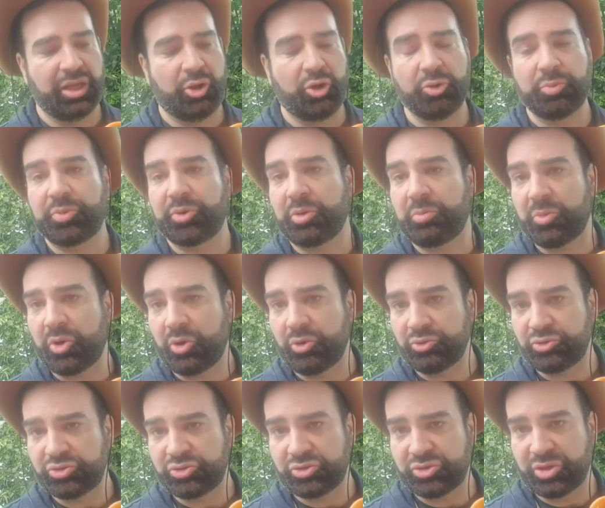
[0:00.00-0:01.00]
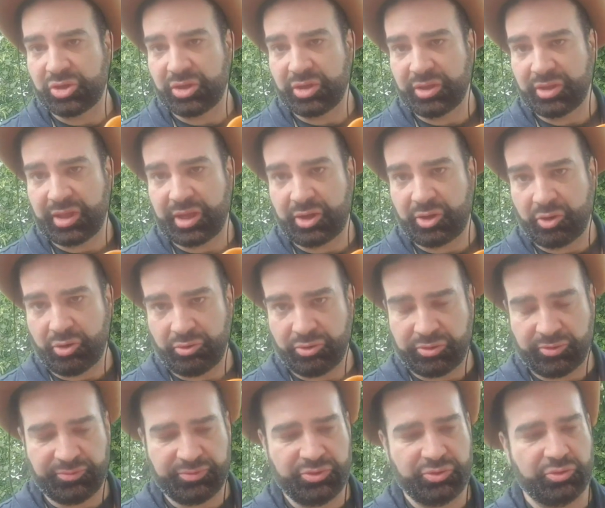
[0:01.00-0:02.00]
or promotes the
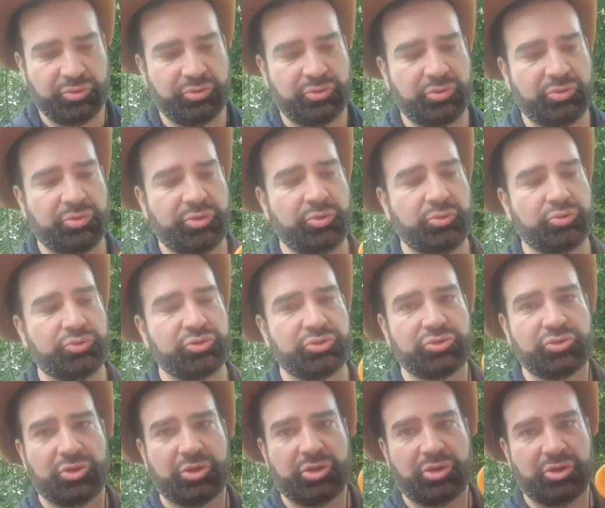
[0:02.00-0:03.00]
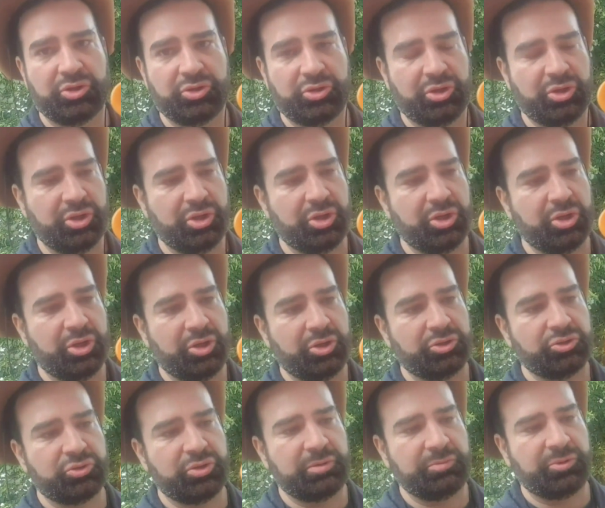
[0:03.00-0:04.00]
growth of new roots.
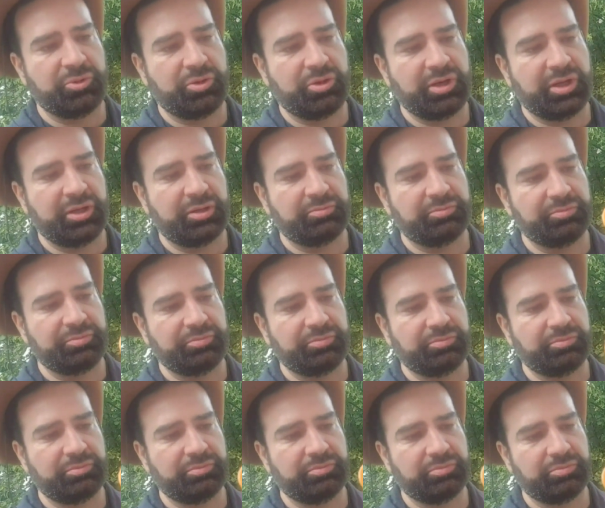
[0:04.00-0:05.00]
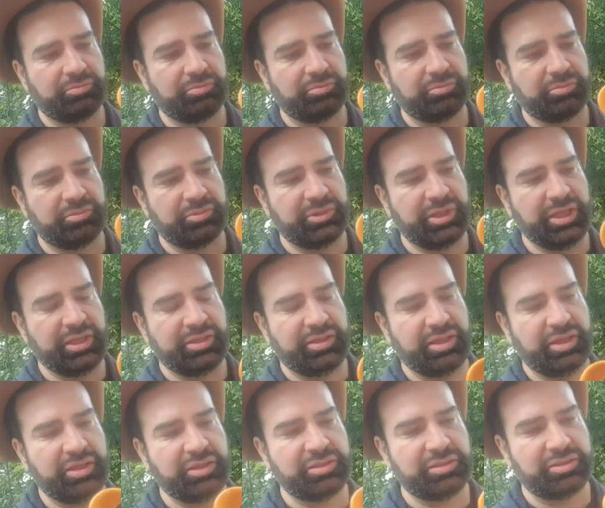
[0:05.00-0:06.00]
So I'm gonna dig
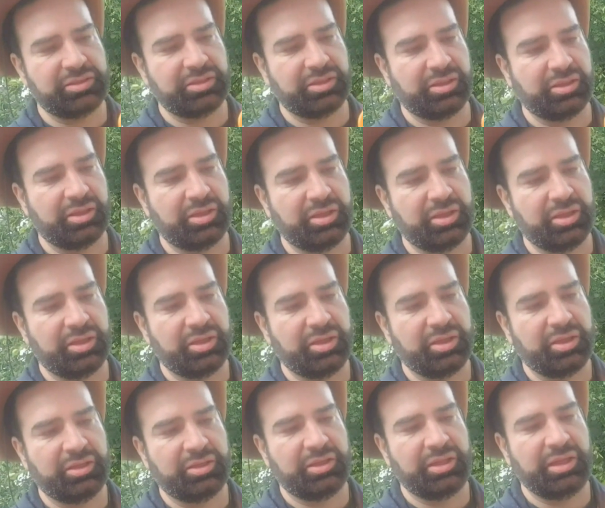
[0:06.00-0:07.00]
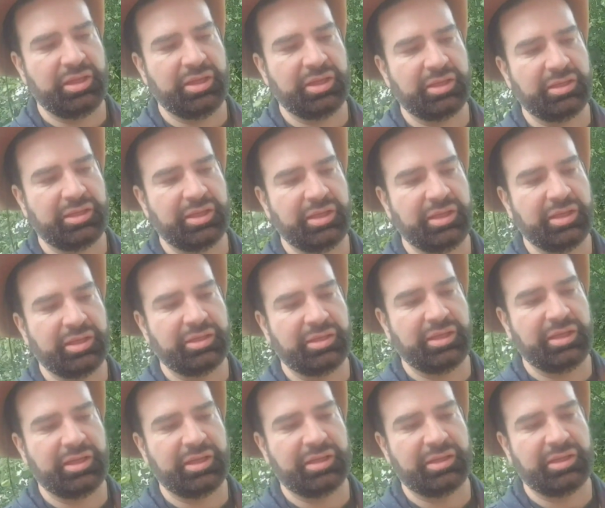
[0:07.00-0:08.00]
this. Dig and dig and
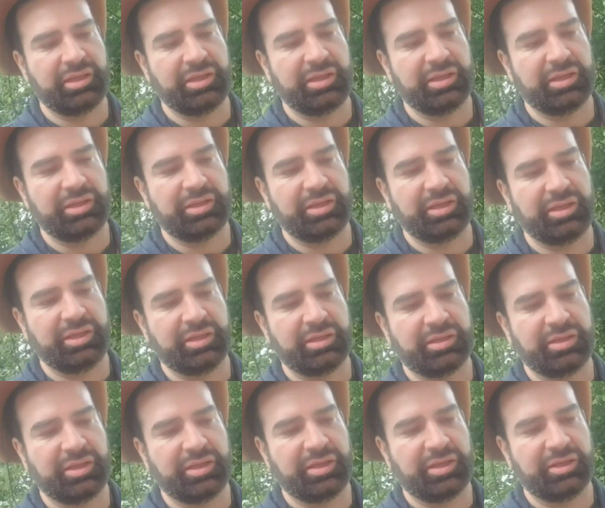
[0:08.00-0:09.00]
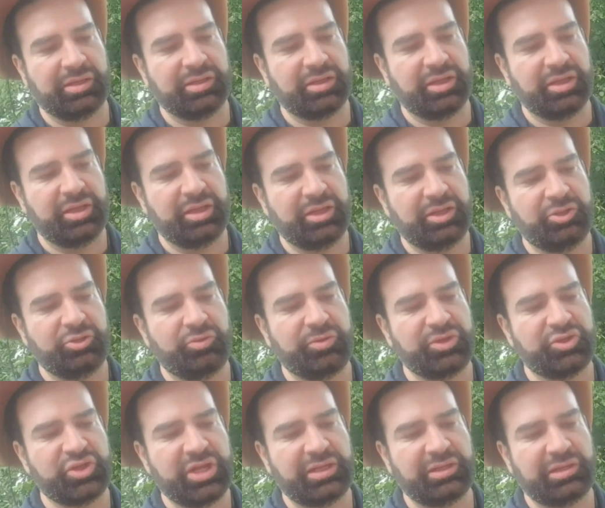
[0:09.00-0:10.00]
dig and dig and dig. Do
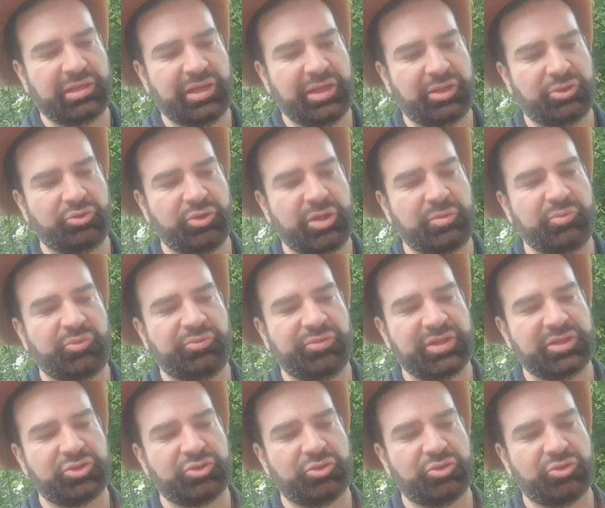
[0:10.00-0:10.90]
it gently to remove the